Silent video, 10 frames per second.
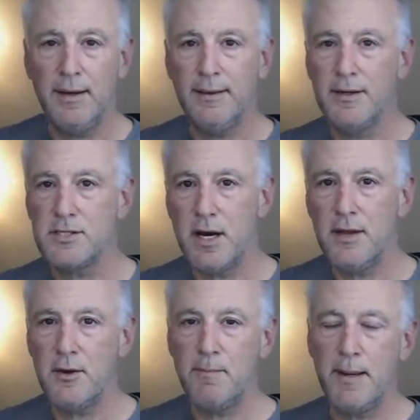There's
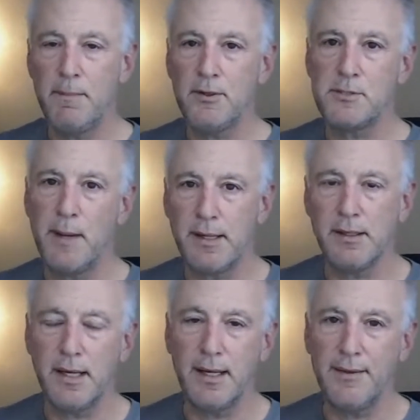other people
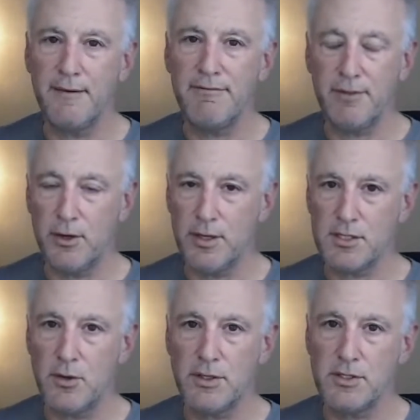speculating that Florida is
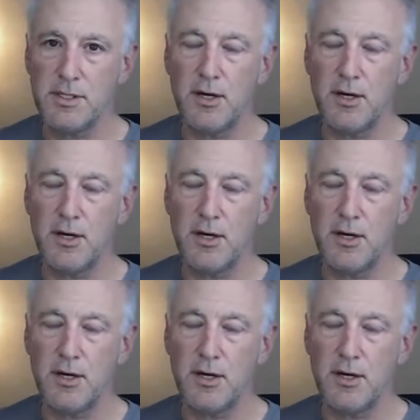going to see a